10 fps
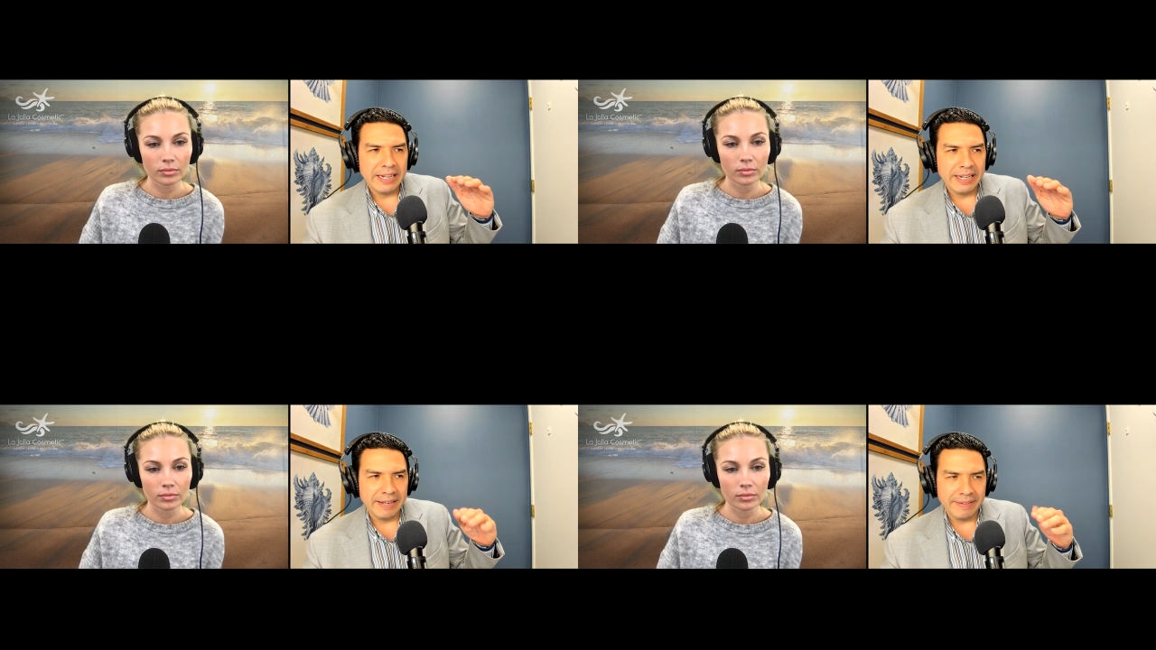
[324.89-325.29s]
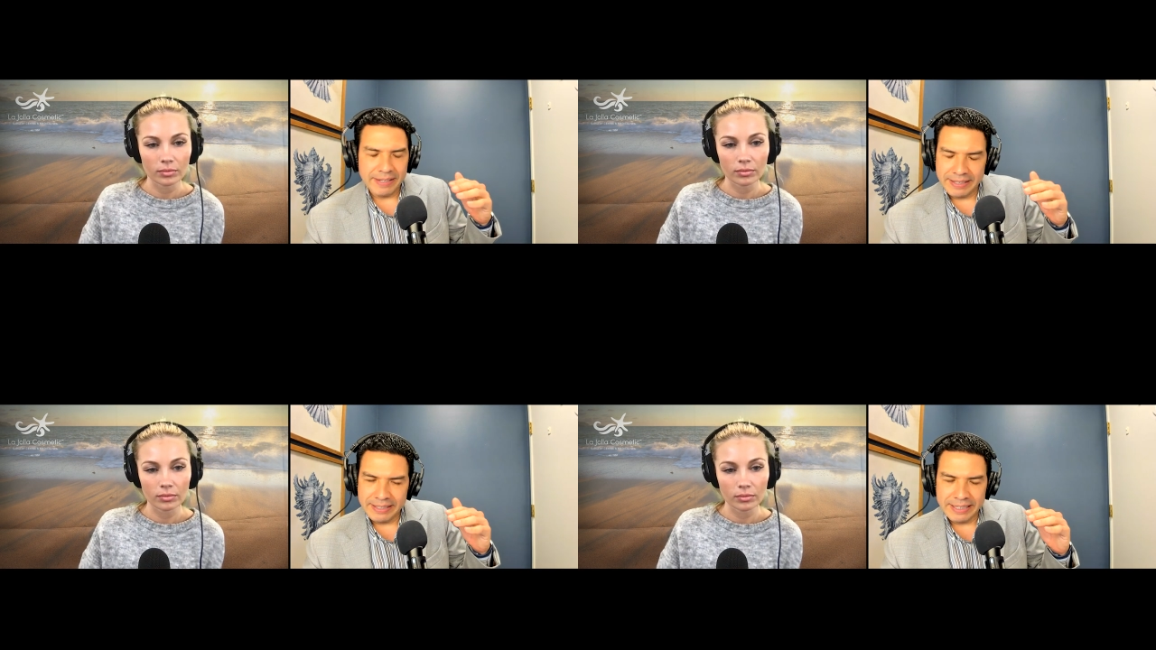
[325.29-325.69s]
Speaker 1: they,
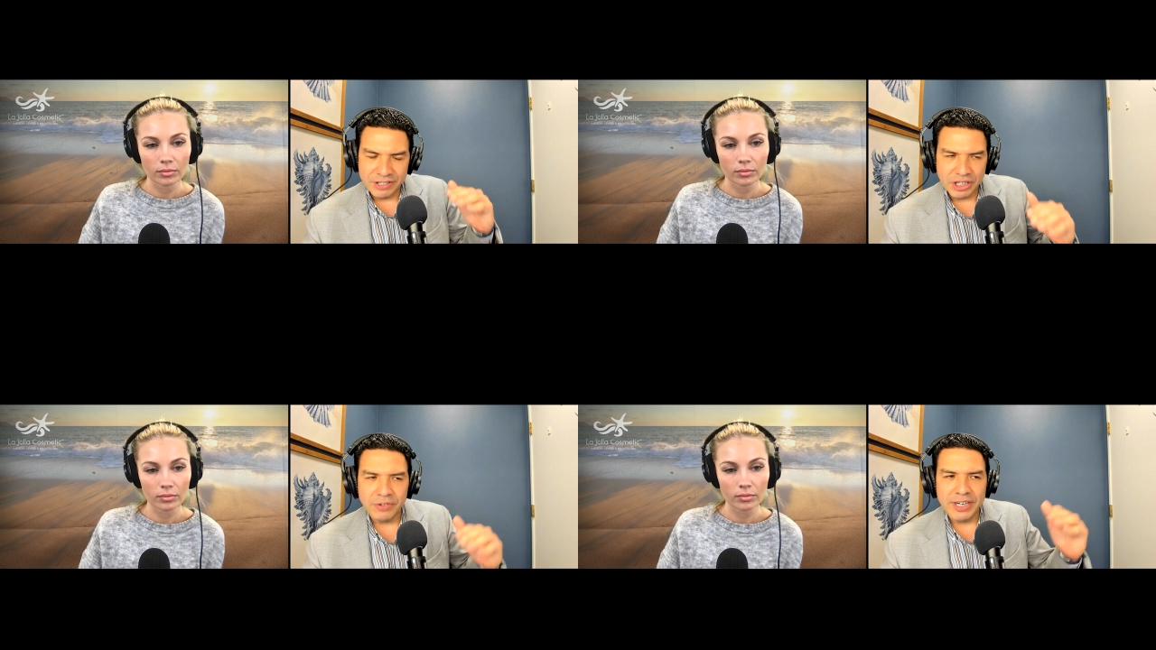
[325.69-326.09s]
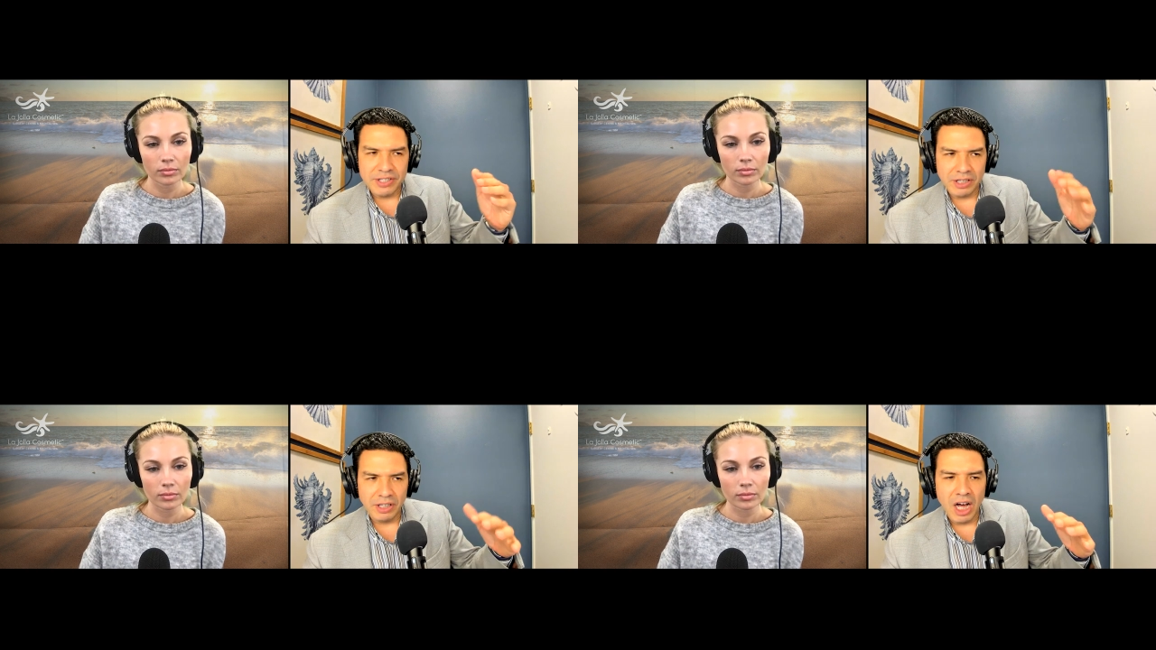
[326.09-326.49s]
it, it
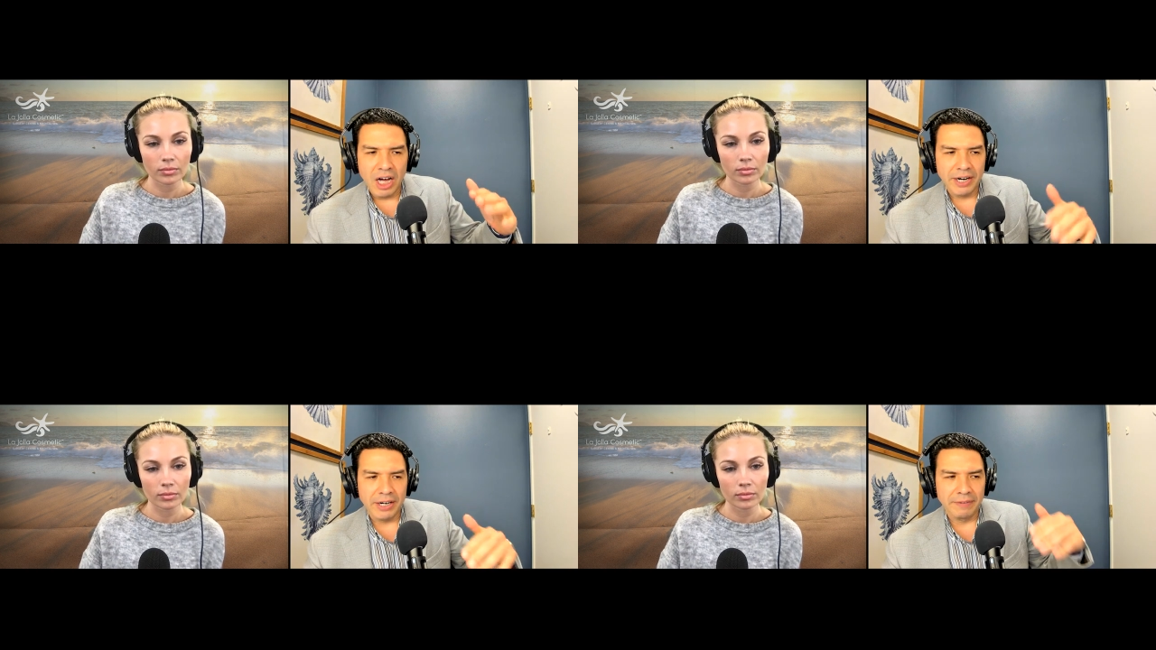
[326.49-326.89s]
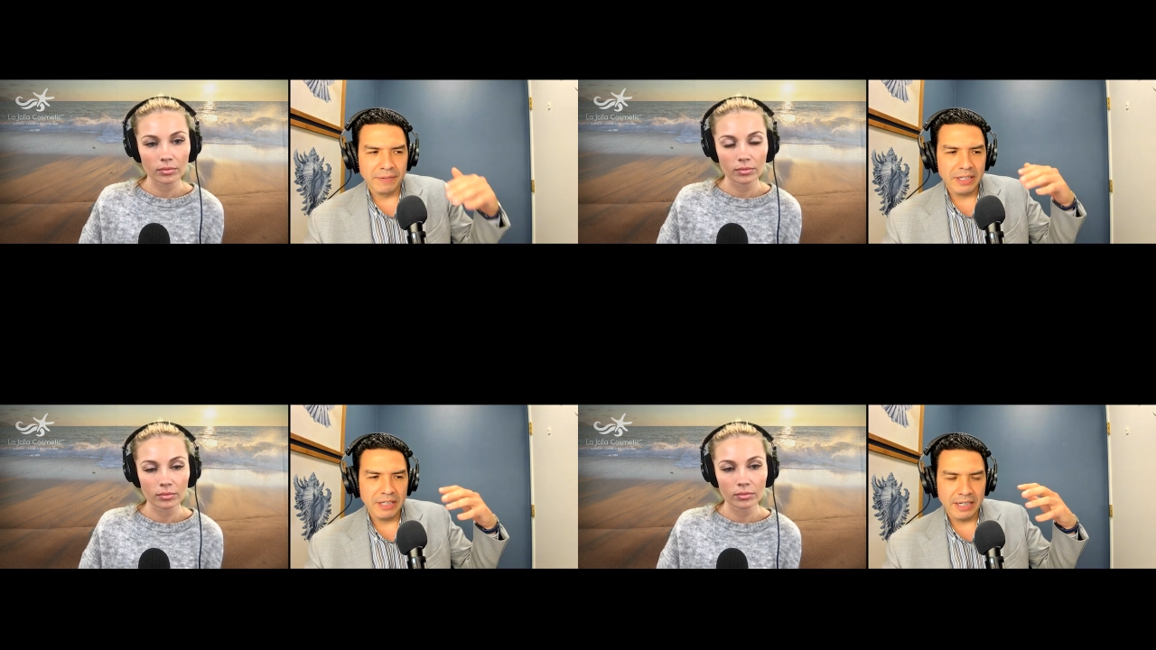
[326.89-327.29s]
generates a lot
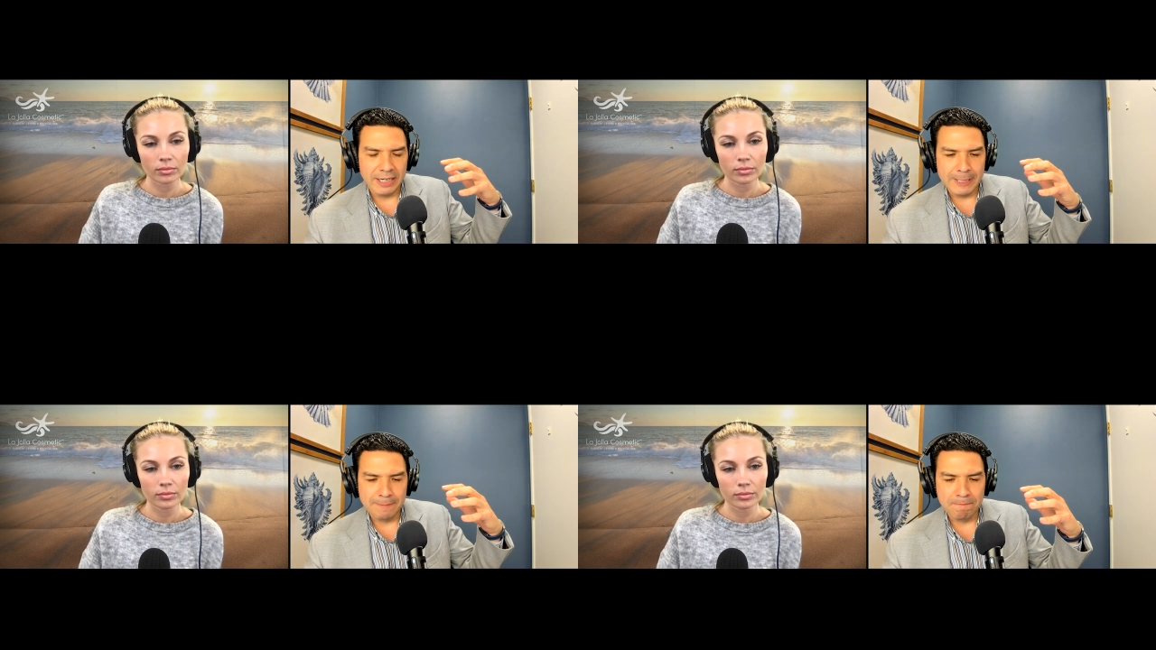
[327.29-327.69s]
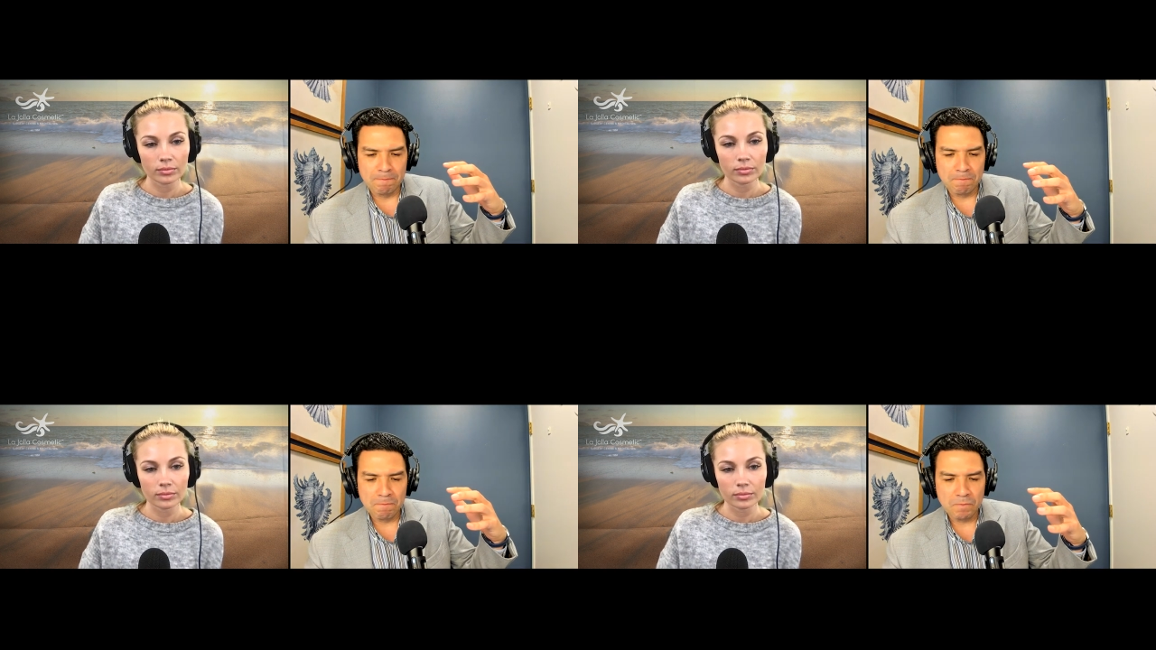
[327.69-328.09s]
of, um,